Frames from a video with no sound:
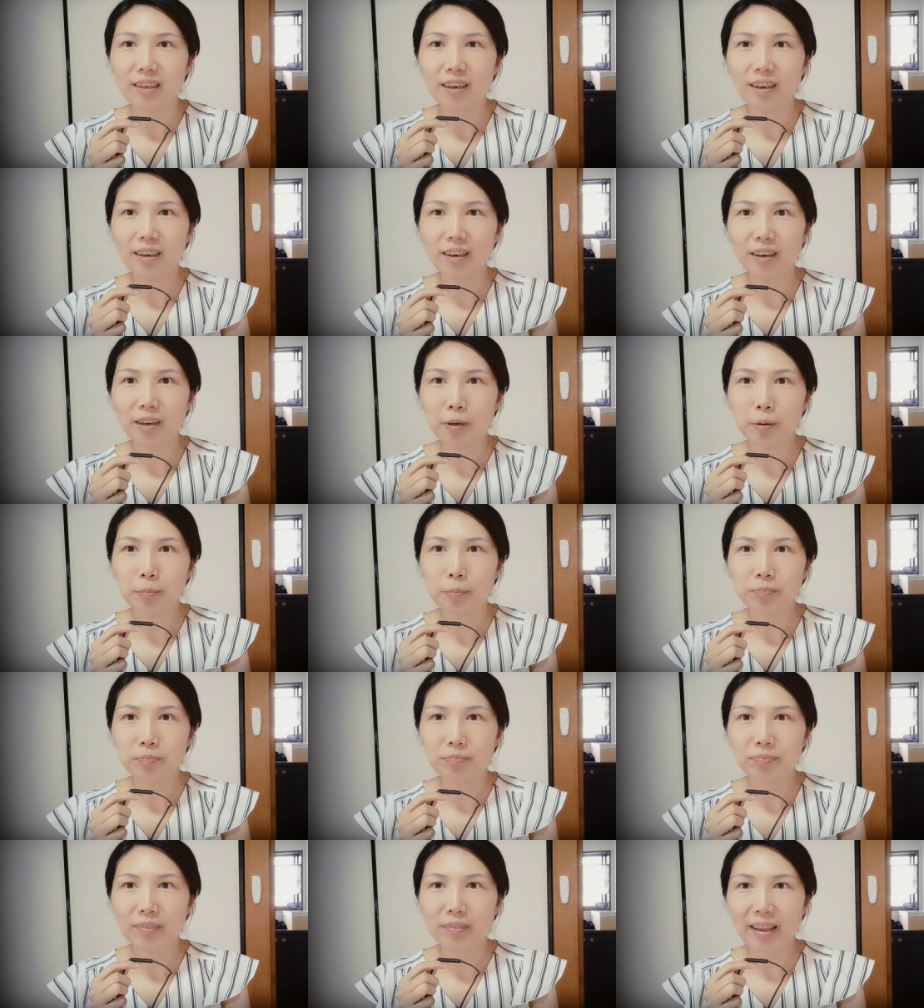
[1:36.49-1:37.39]

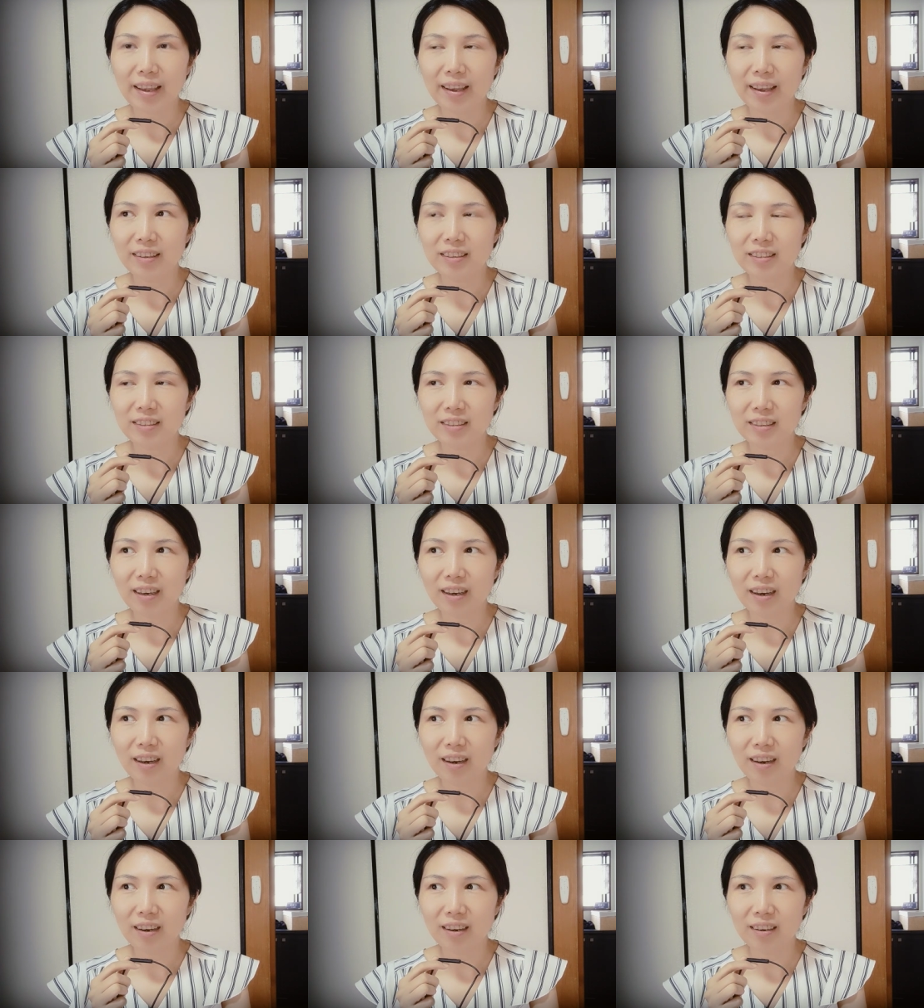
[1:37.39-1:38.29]
Um, and
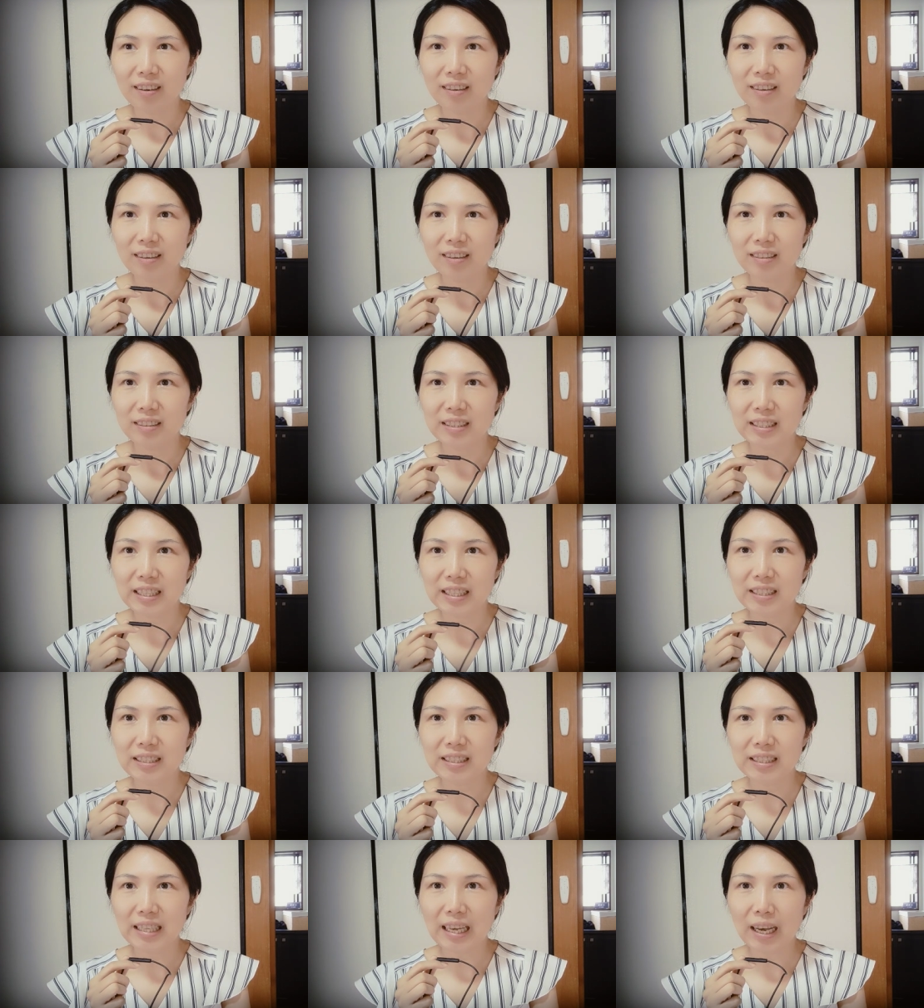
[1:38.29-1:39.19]
uh,
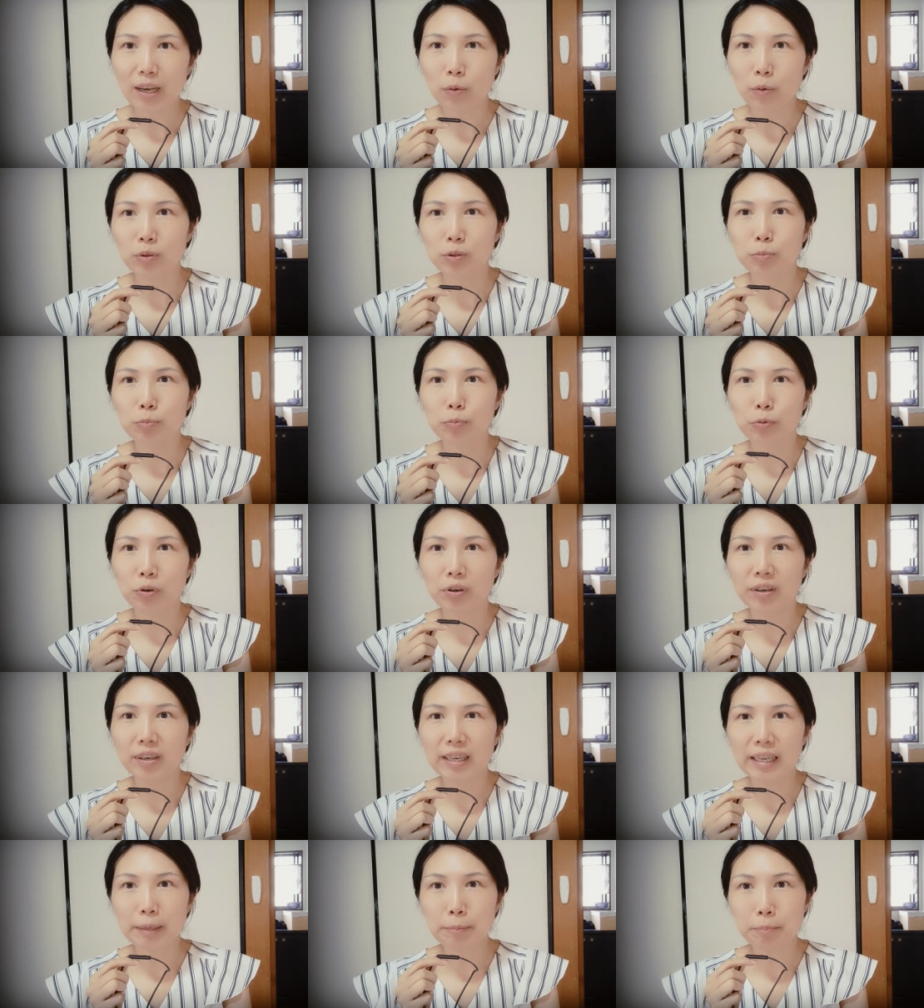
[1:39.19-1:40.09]
since I was
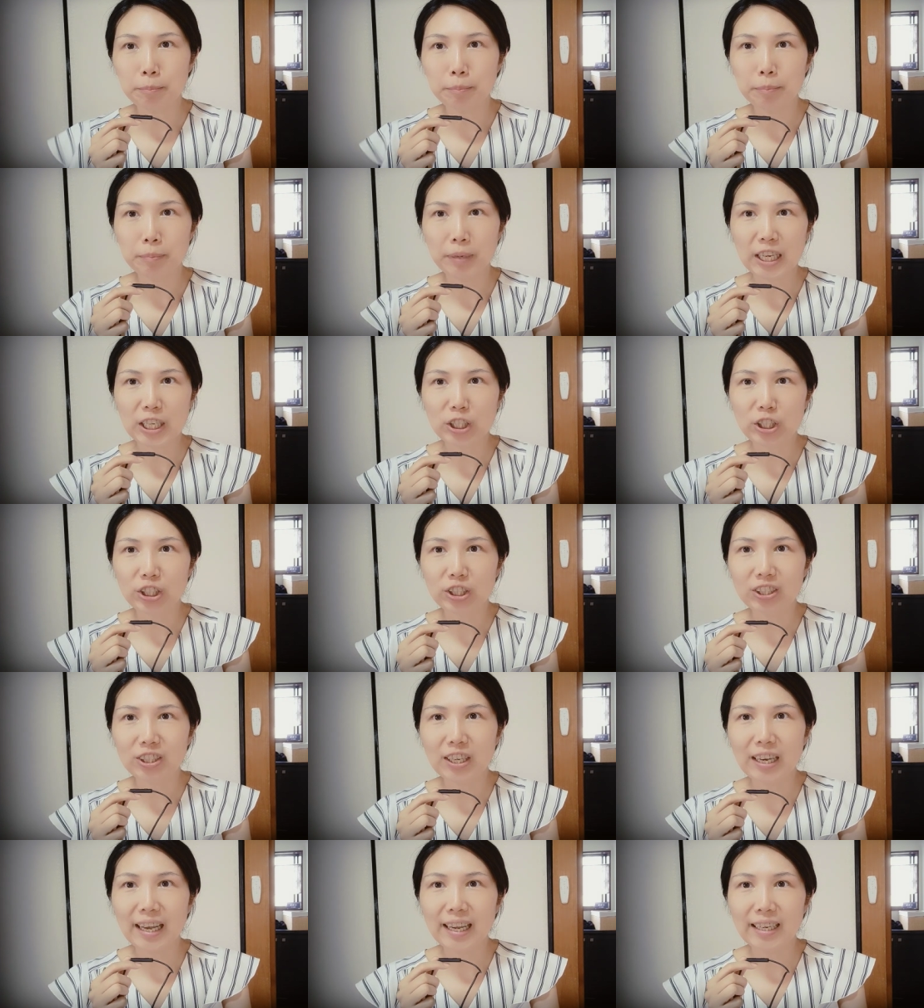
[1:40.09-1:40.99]
born in Beijing,
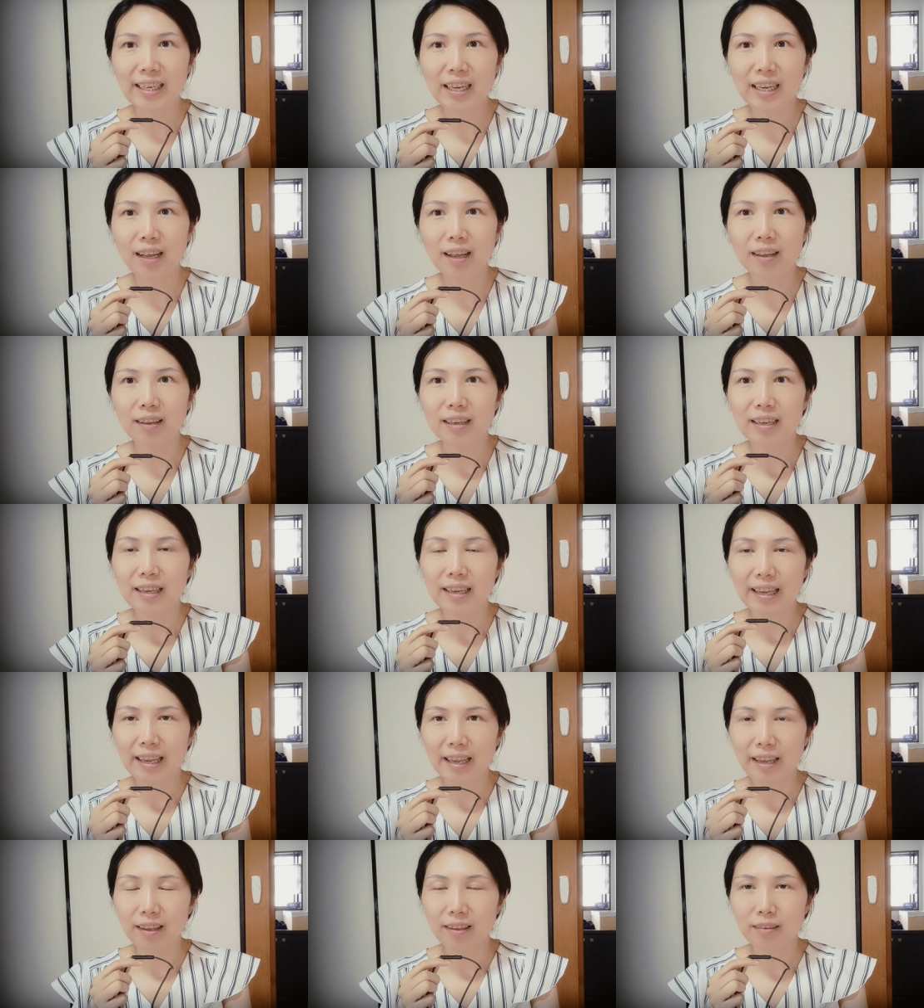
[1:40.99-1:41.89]
China,
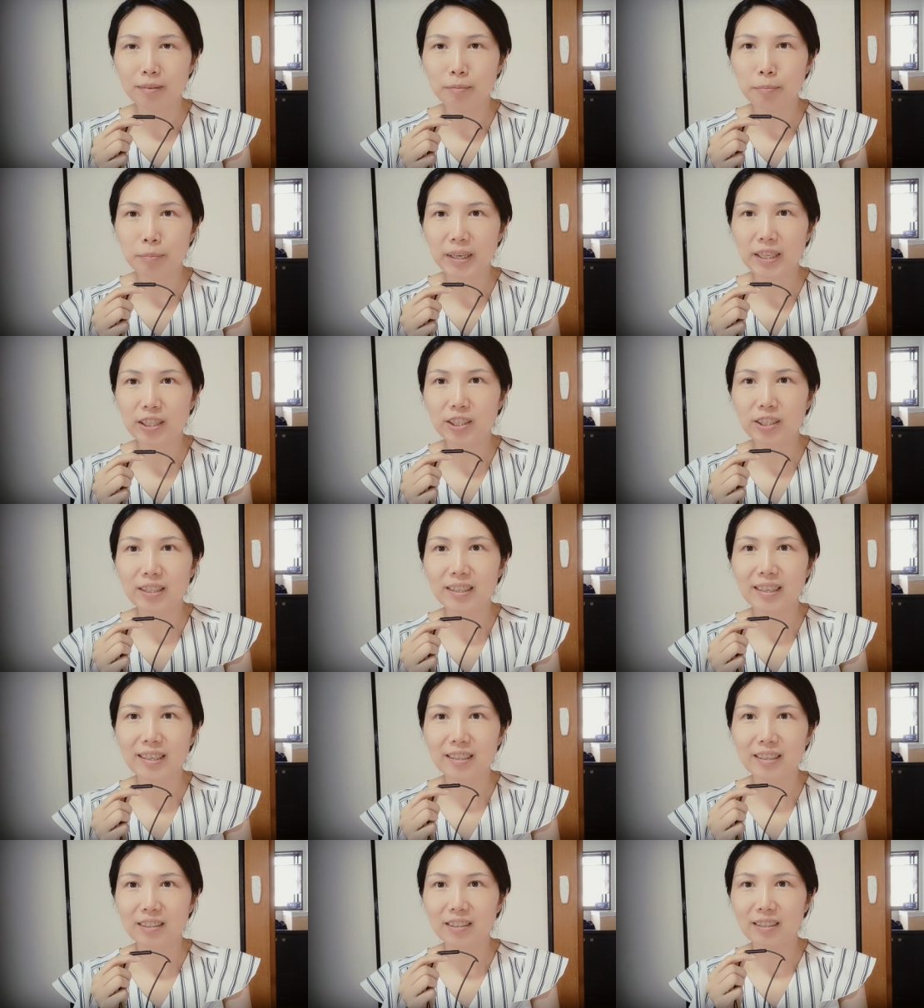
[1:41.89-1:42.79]
and Beijing
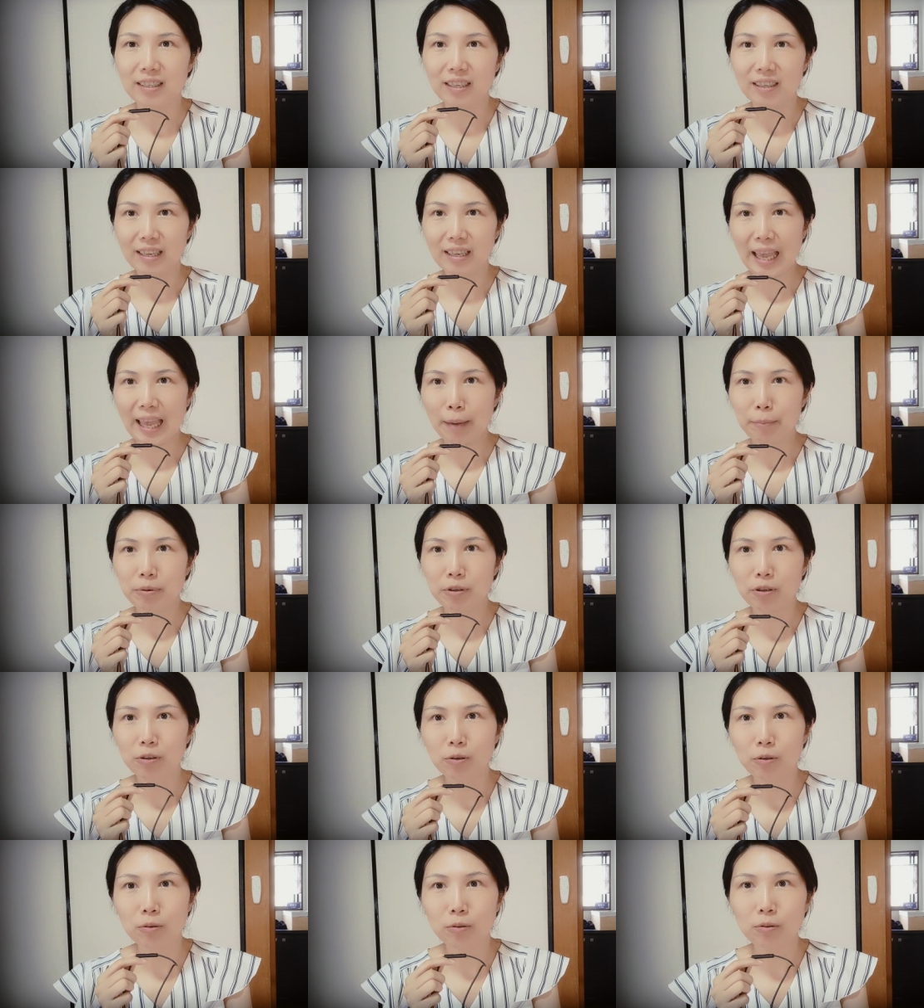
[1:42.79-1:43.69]
is the
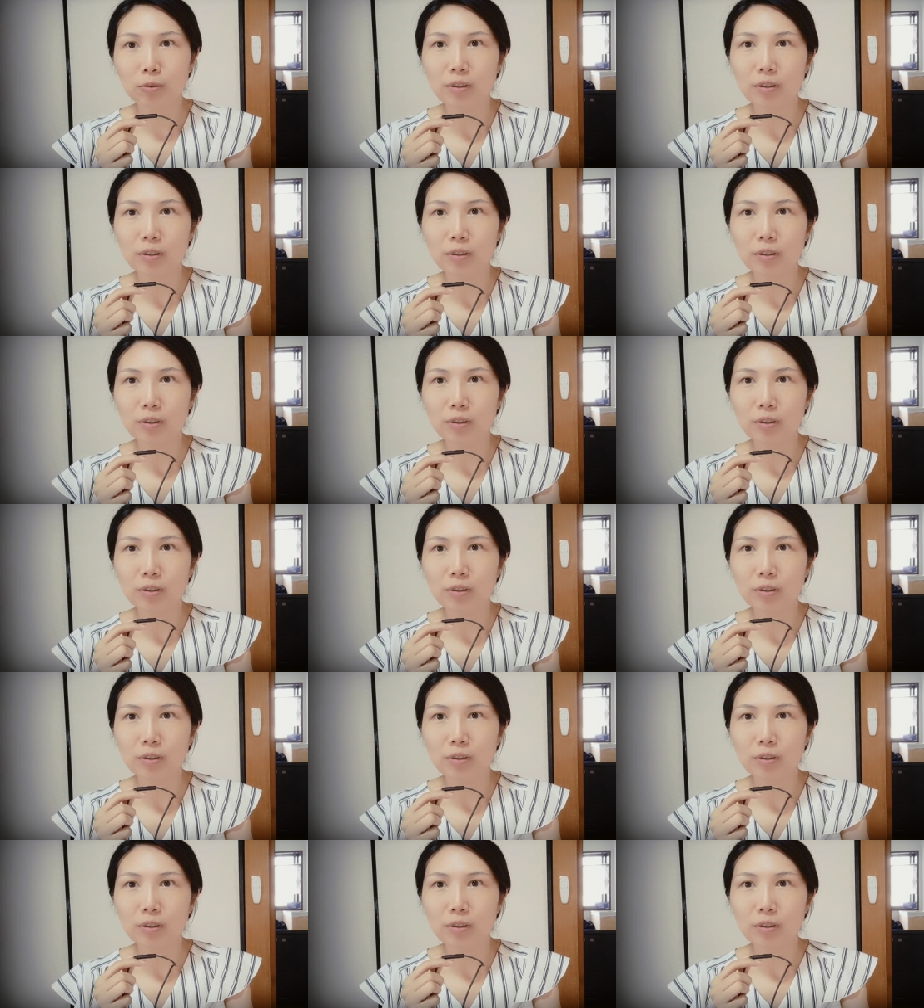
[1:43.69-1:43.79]
capital